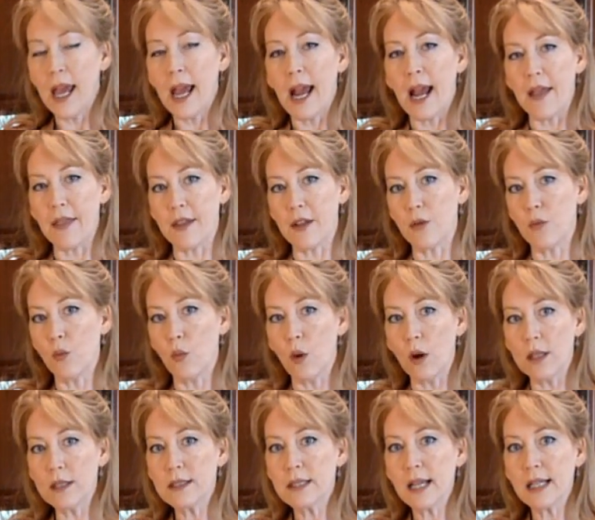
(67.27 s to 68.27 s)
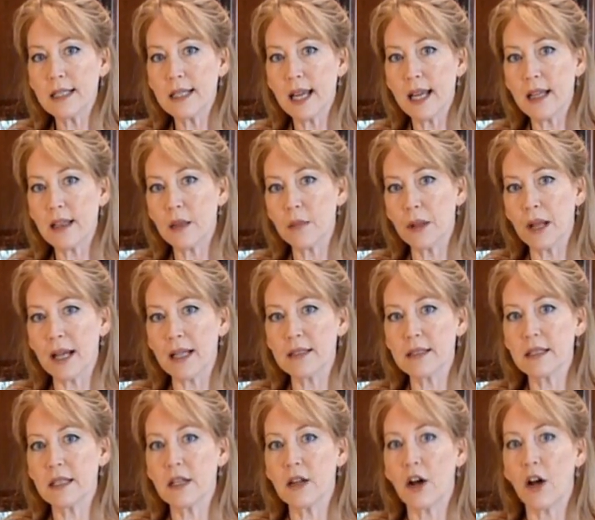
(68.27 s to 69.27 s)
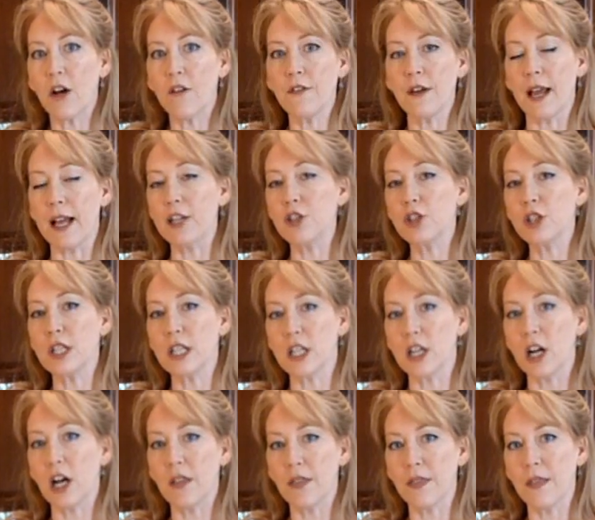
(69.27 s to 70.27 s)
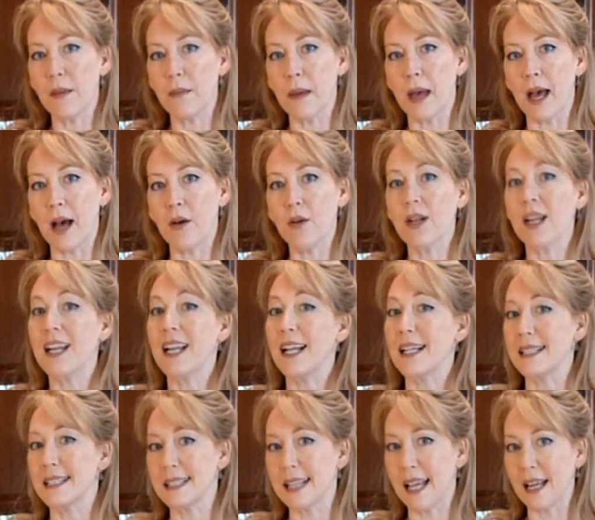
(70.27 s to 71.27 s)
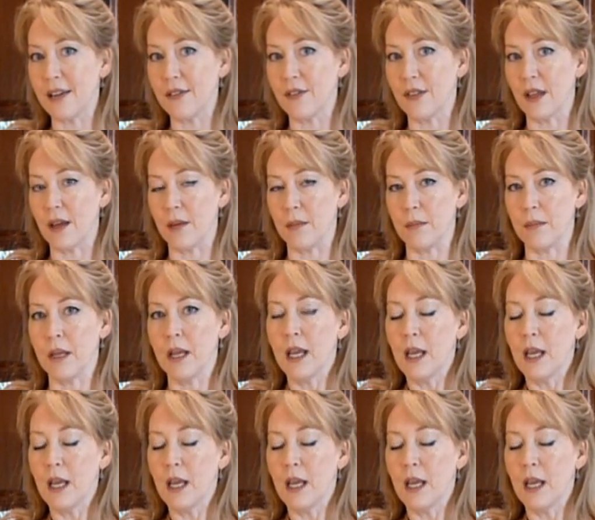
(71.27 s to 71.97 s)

and then once I take the plastic off, I actually cut them out and I save them.